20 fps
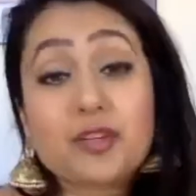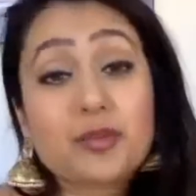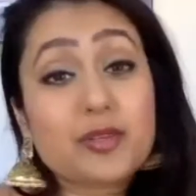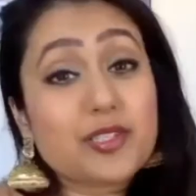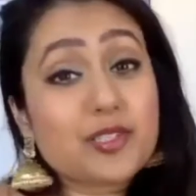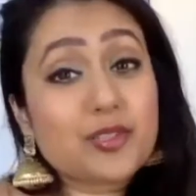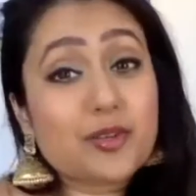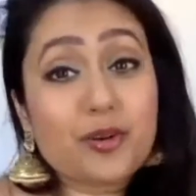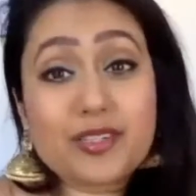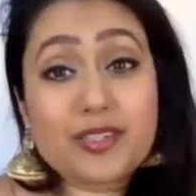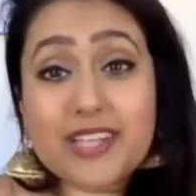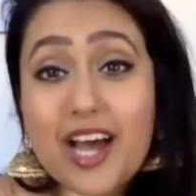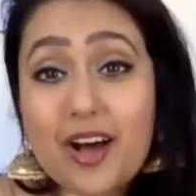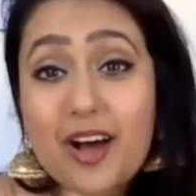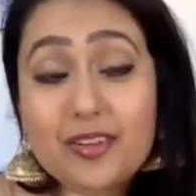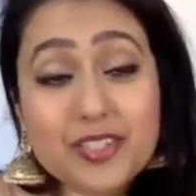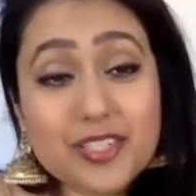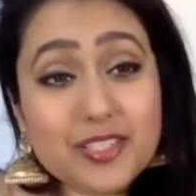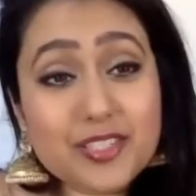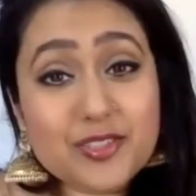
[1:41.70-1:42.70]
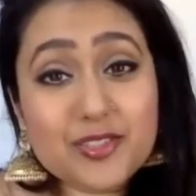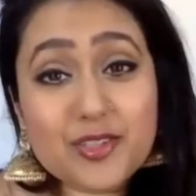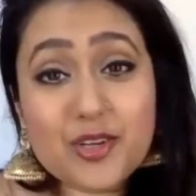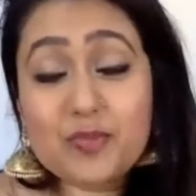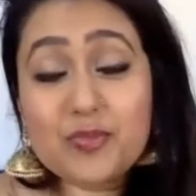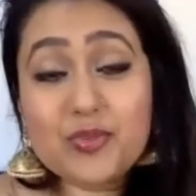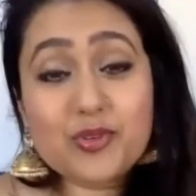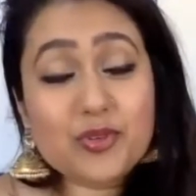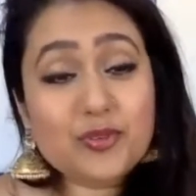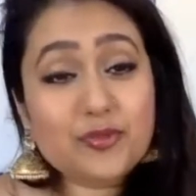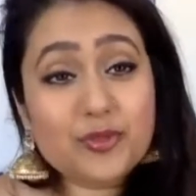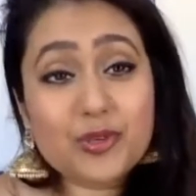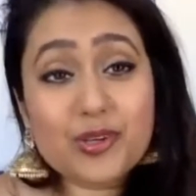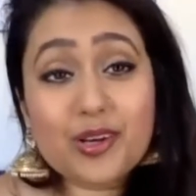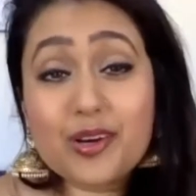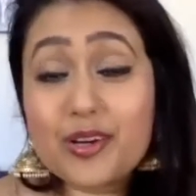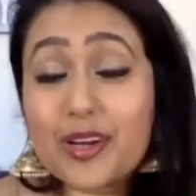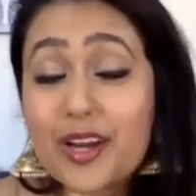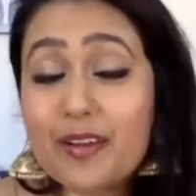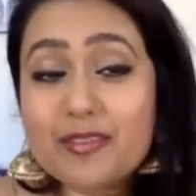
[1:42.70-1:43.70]
was so talented, so beautiful,
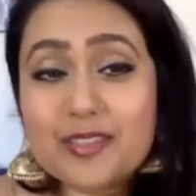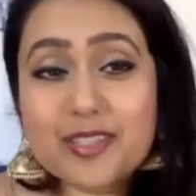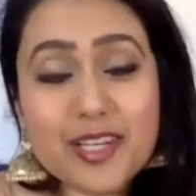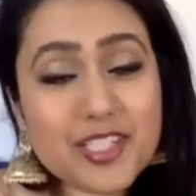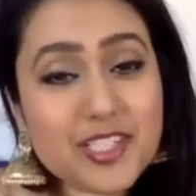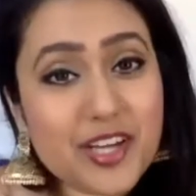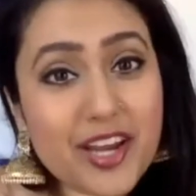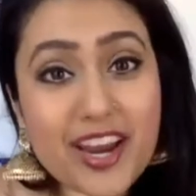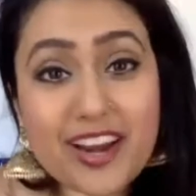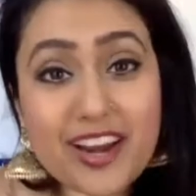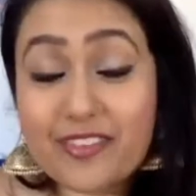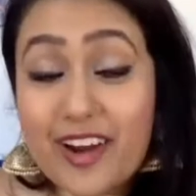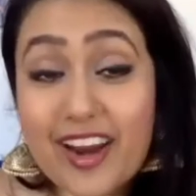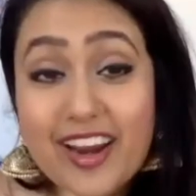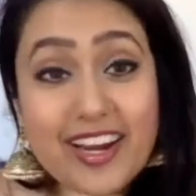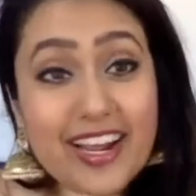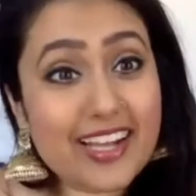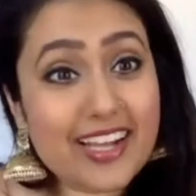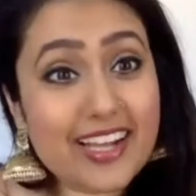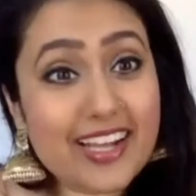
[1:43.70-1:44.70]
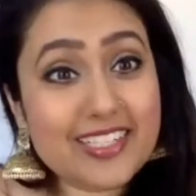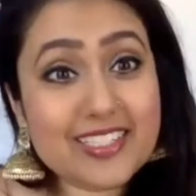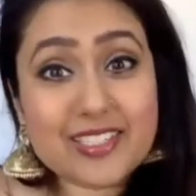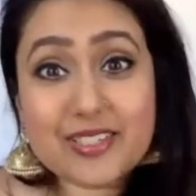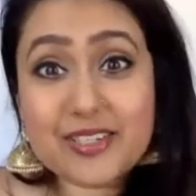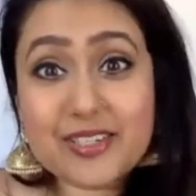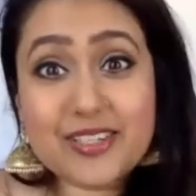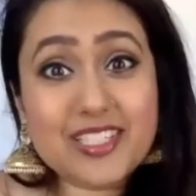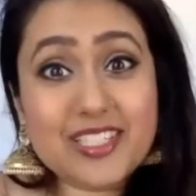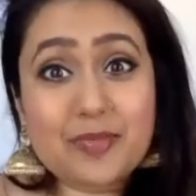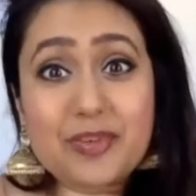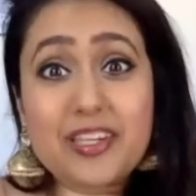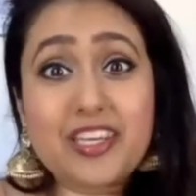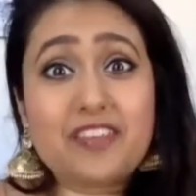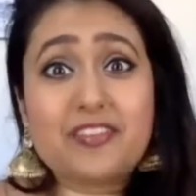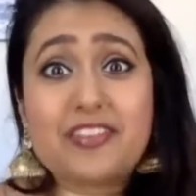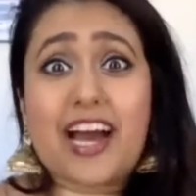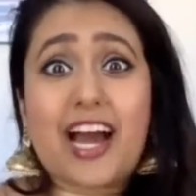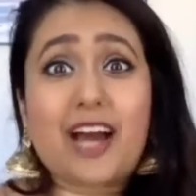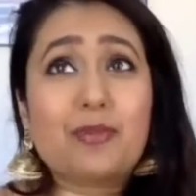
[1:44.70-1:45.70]
gave such great great answers. I mean, even
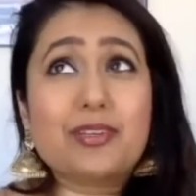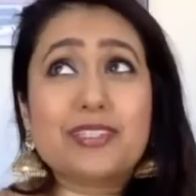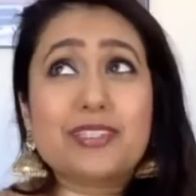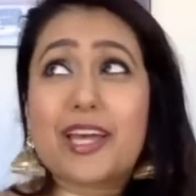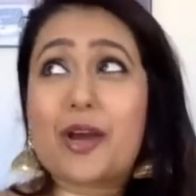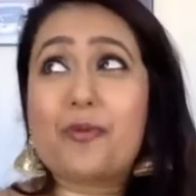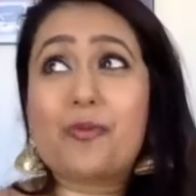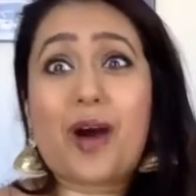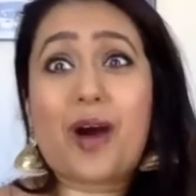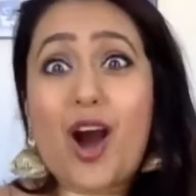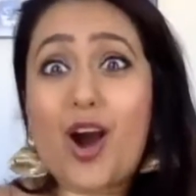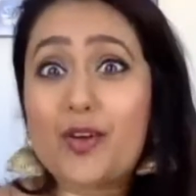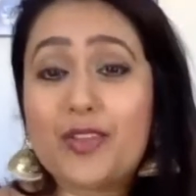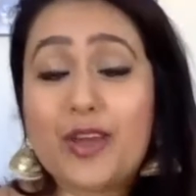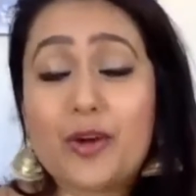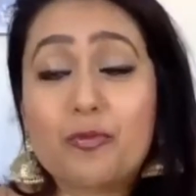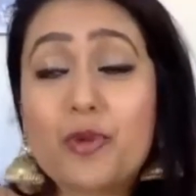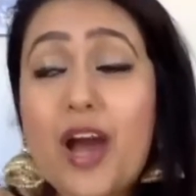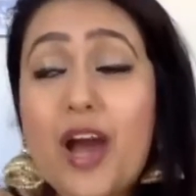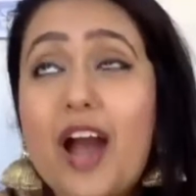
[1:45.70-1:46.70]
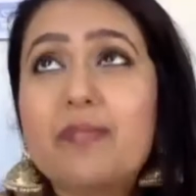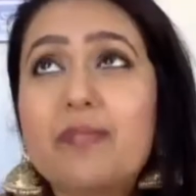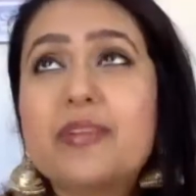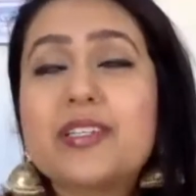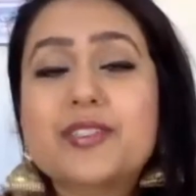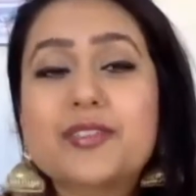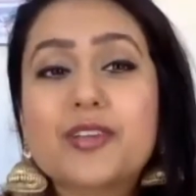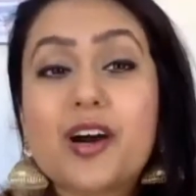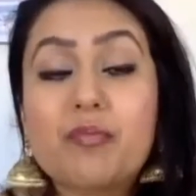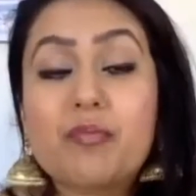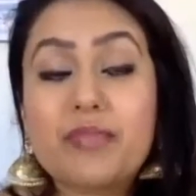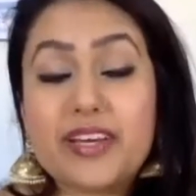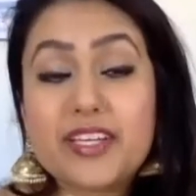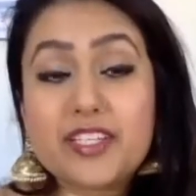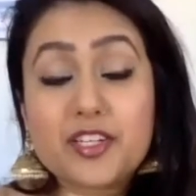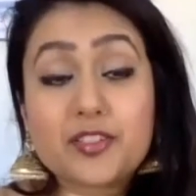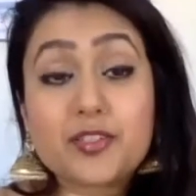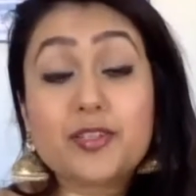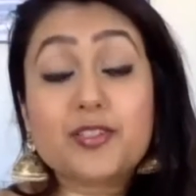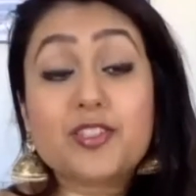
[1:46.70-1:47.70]
I was like, wow, I'm just so amazed
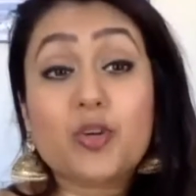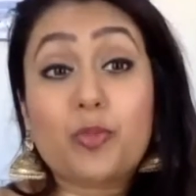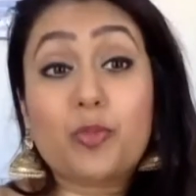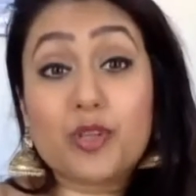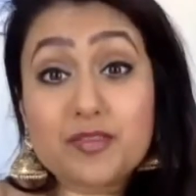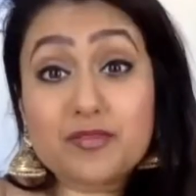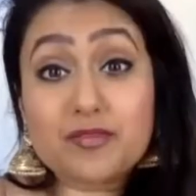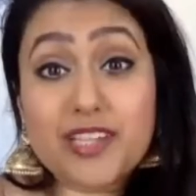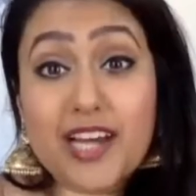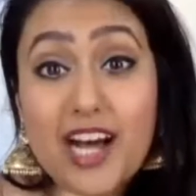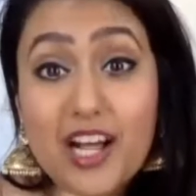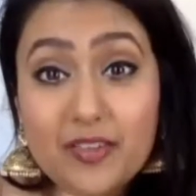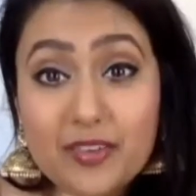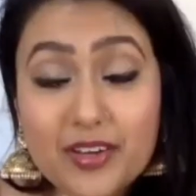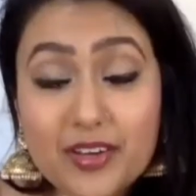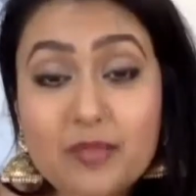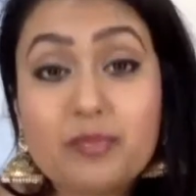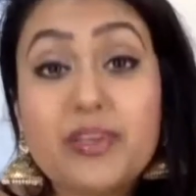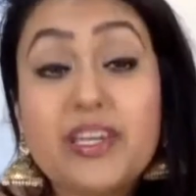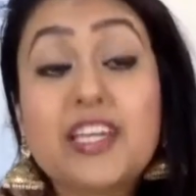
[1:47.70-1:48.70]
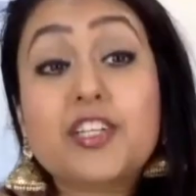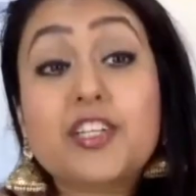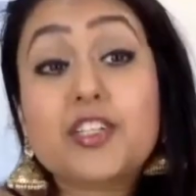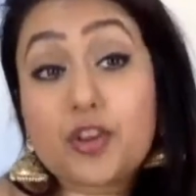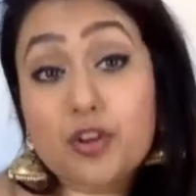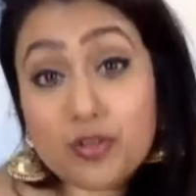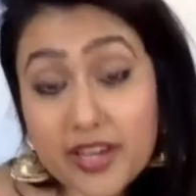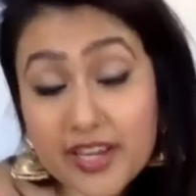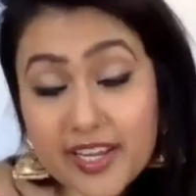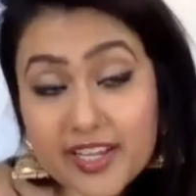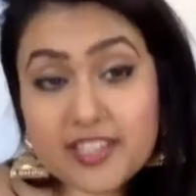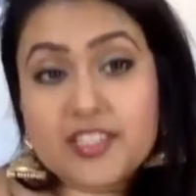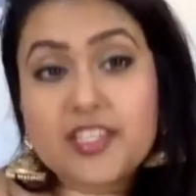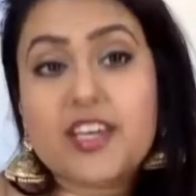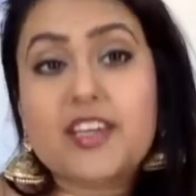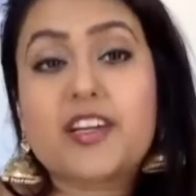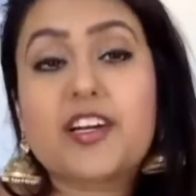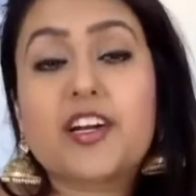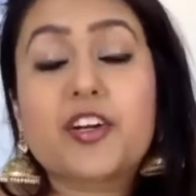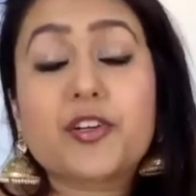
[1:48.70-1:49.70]
to see so much of talent being showcased
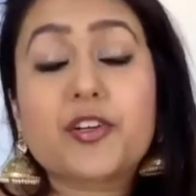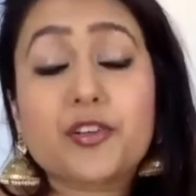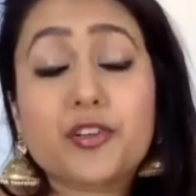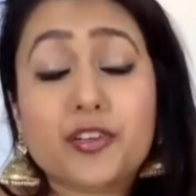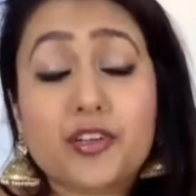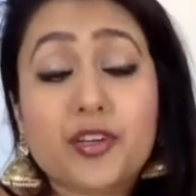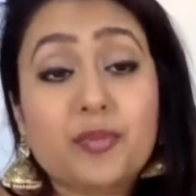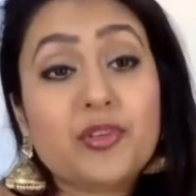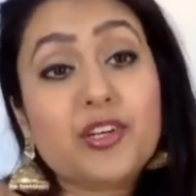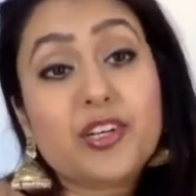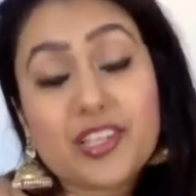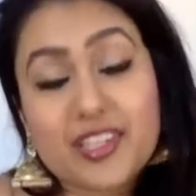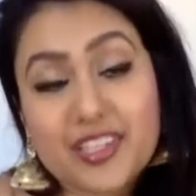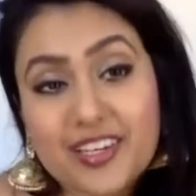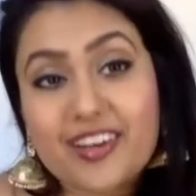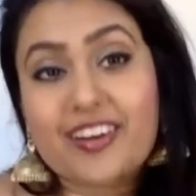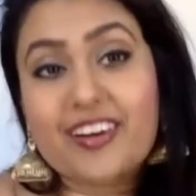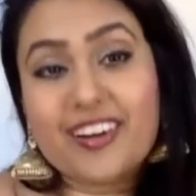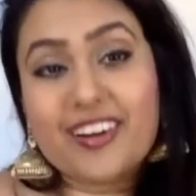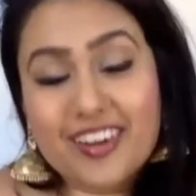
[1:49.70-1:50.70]
in our community here.